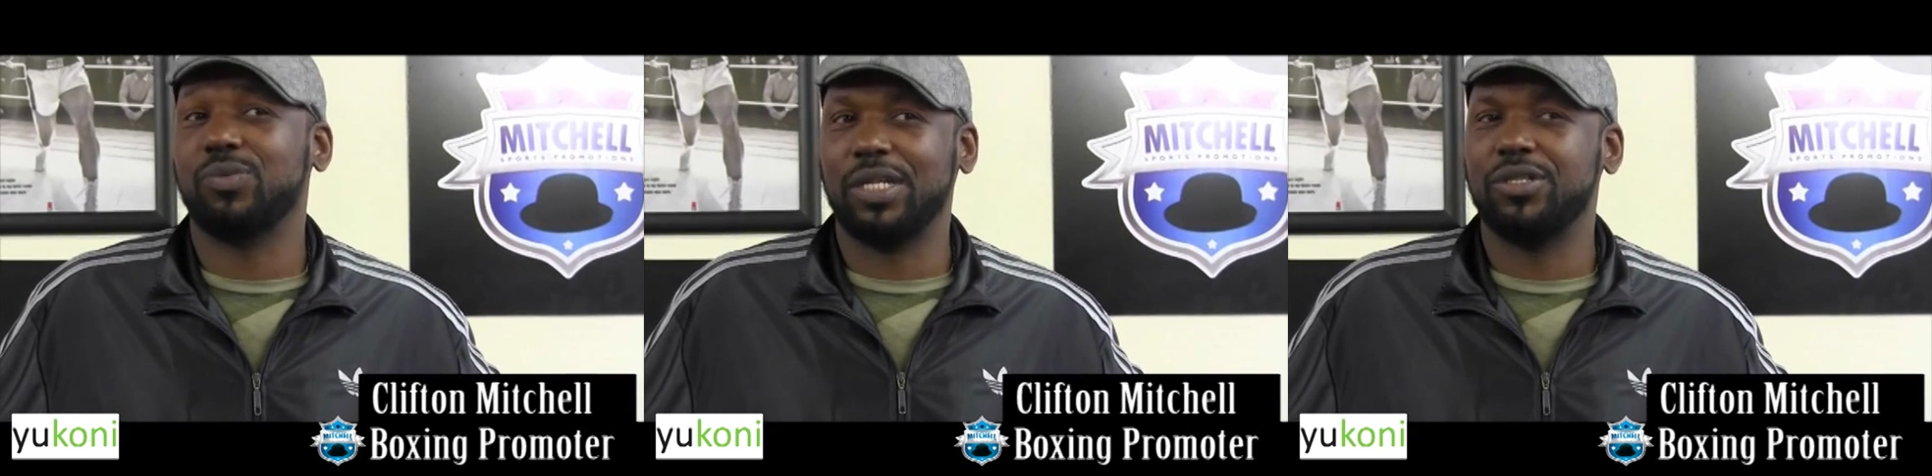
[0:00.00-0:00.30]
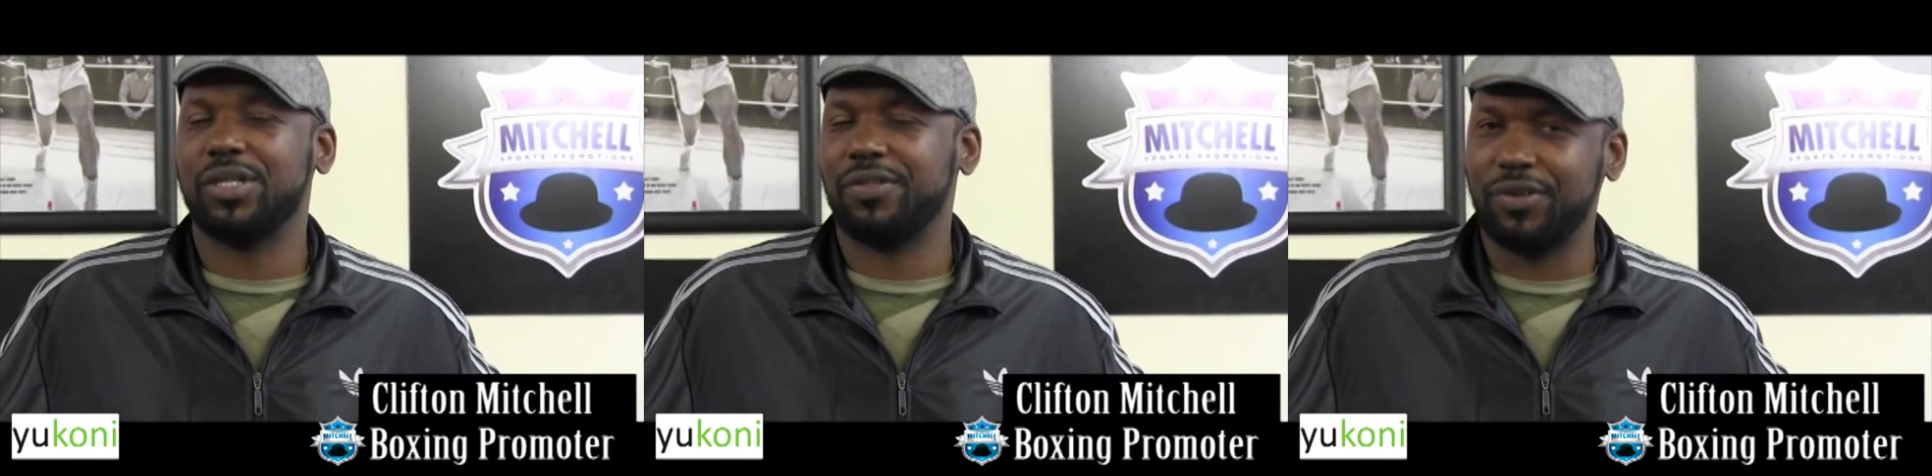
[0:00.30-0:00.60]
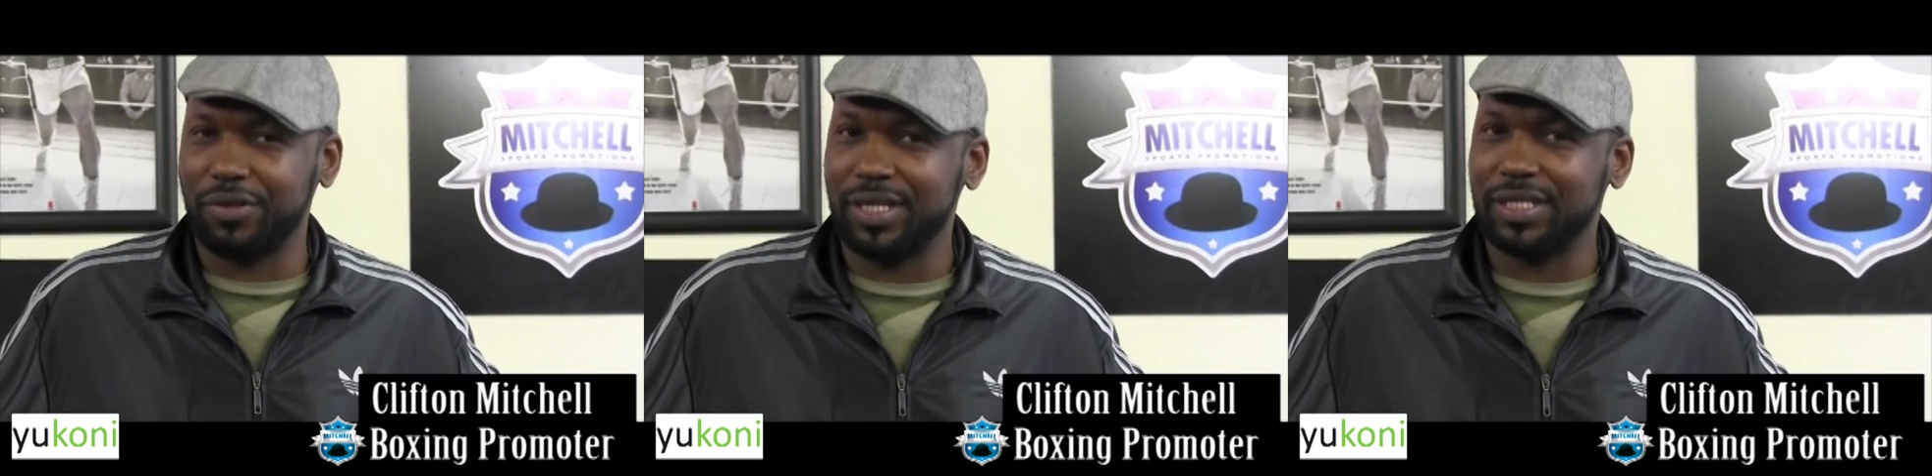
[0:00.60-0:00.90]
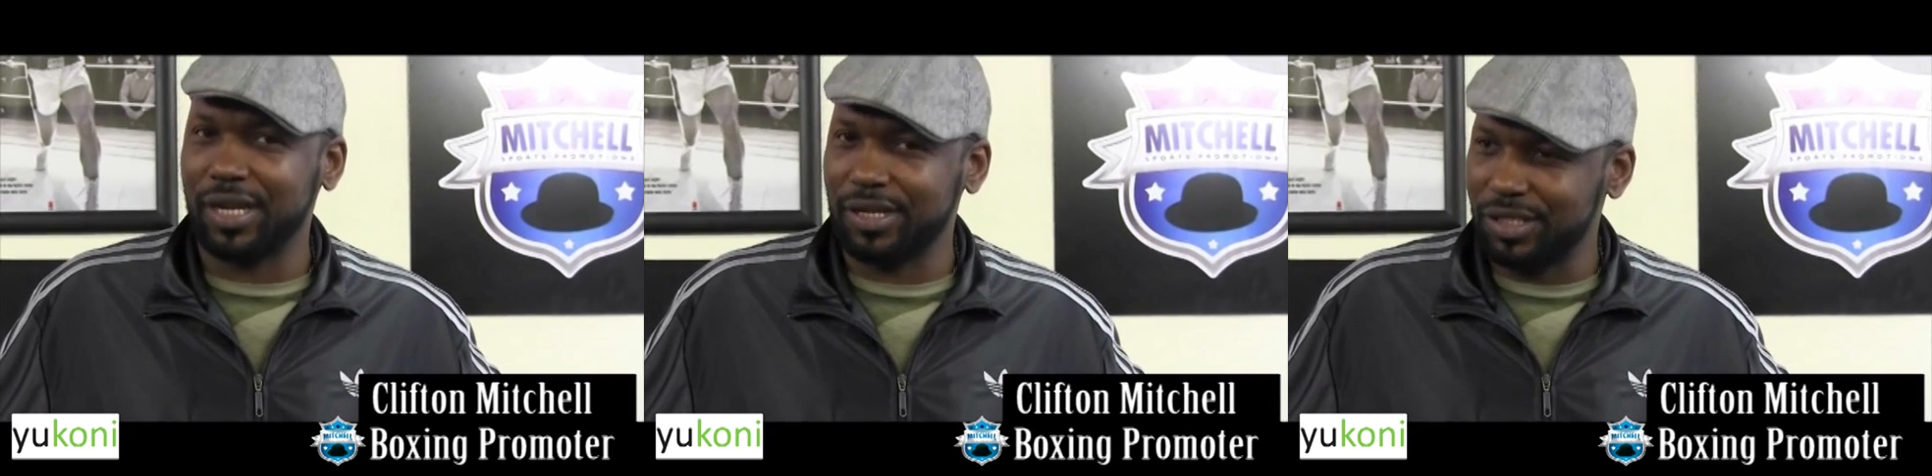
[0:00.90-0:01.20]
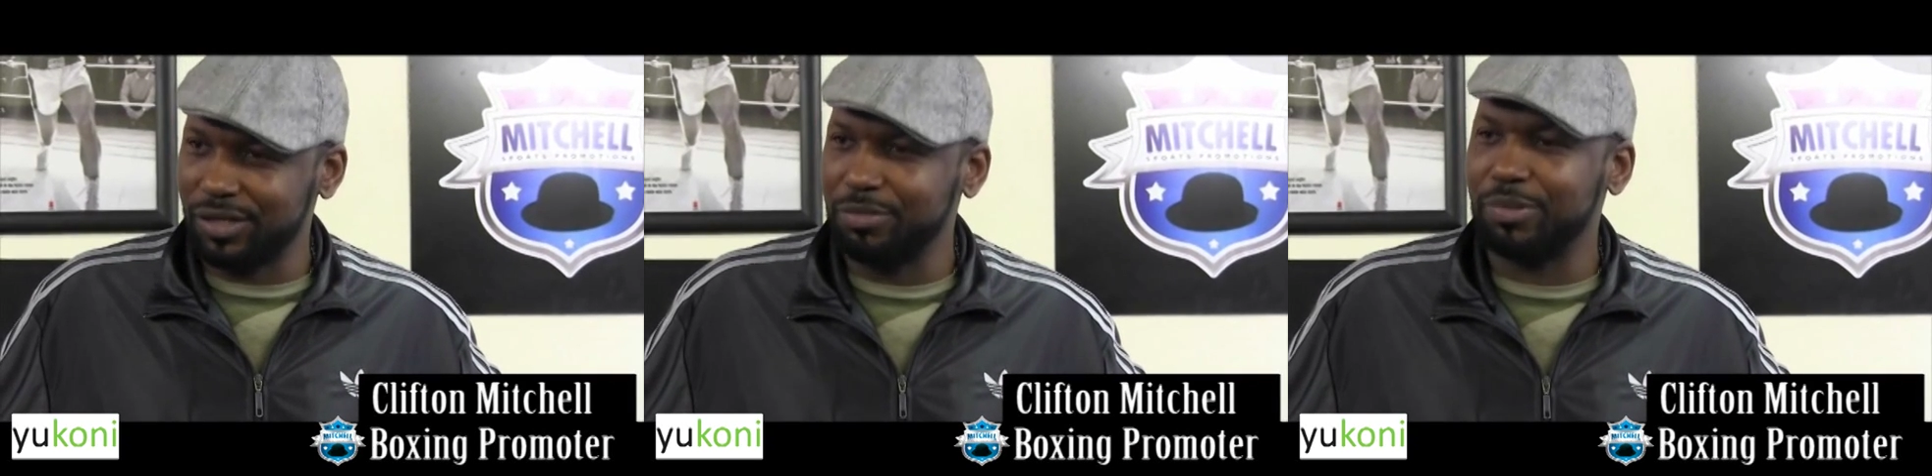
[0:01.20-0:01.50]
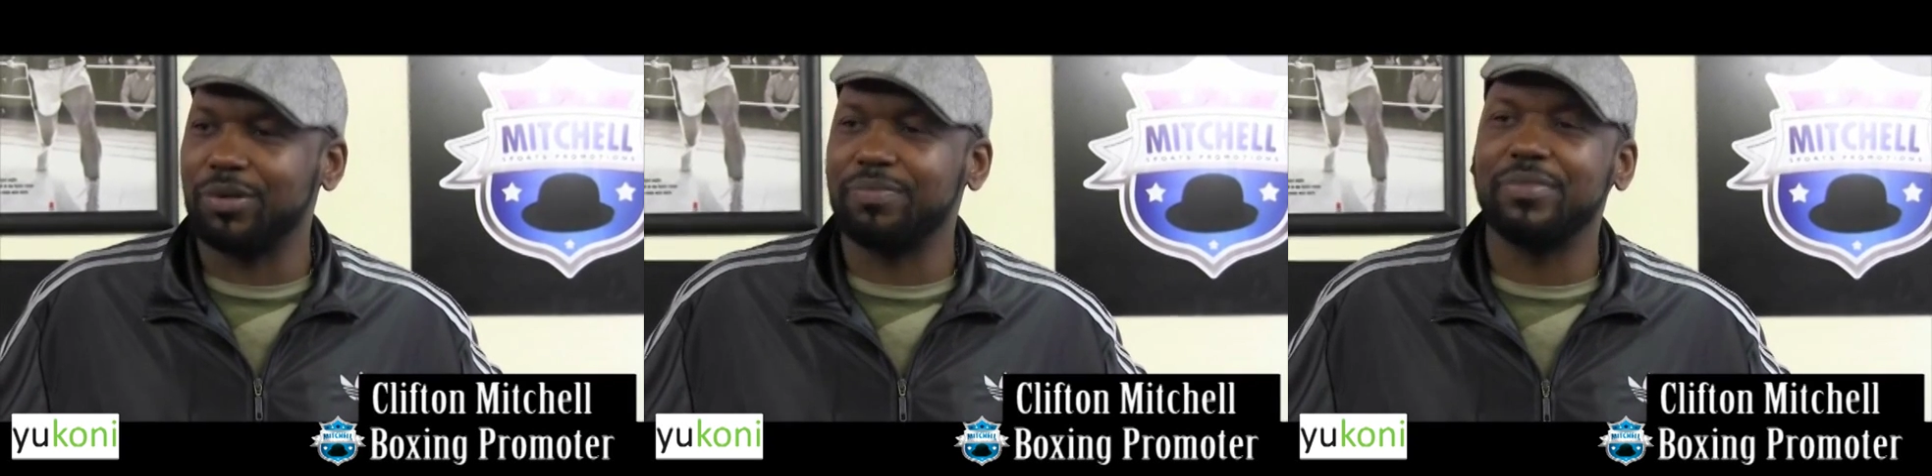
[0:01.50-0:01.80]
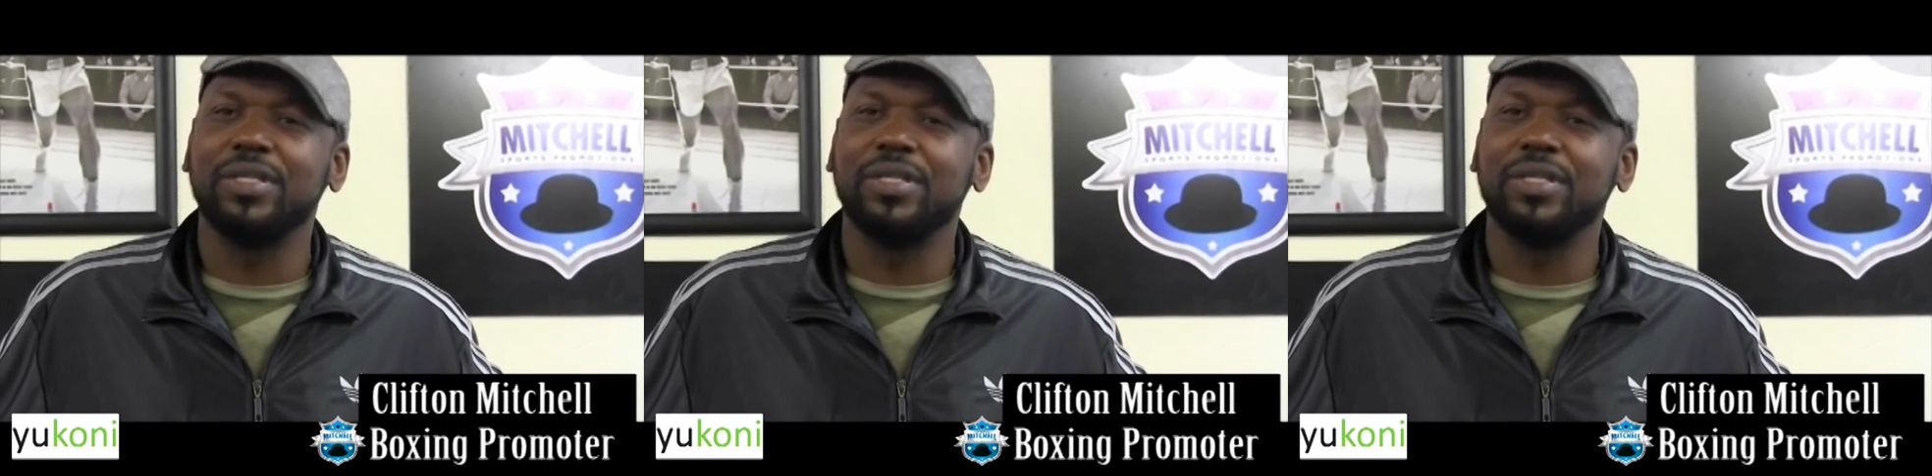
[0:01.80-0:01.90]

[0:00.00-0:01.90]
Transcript: Well, there's a few things I know how to do, but